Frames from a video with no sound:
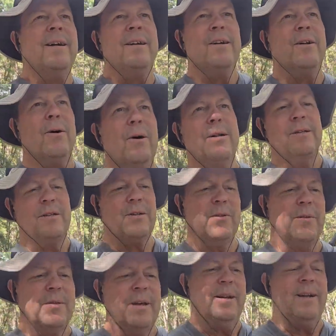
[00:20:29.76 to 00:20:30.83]
you know, and
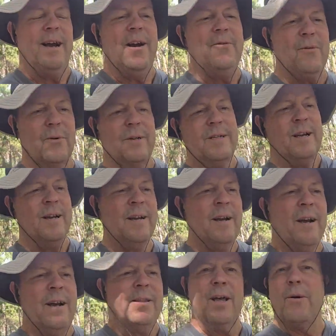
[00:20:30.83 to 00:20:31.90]
so then afterwards,
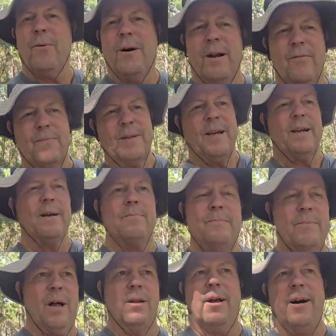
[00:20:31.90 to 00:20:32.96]
they want to take a
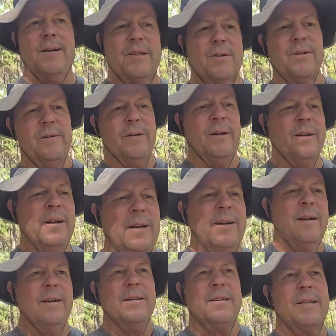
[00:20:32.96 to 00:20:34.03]
lawsuit
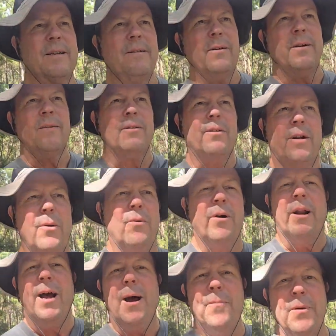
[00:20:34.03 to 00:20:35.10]
and say, look at
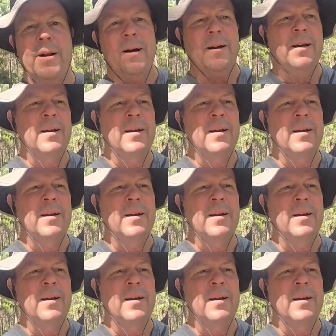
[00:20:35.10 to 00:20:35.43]
what happened.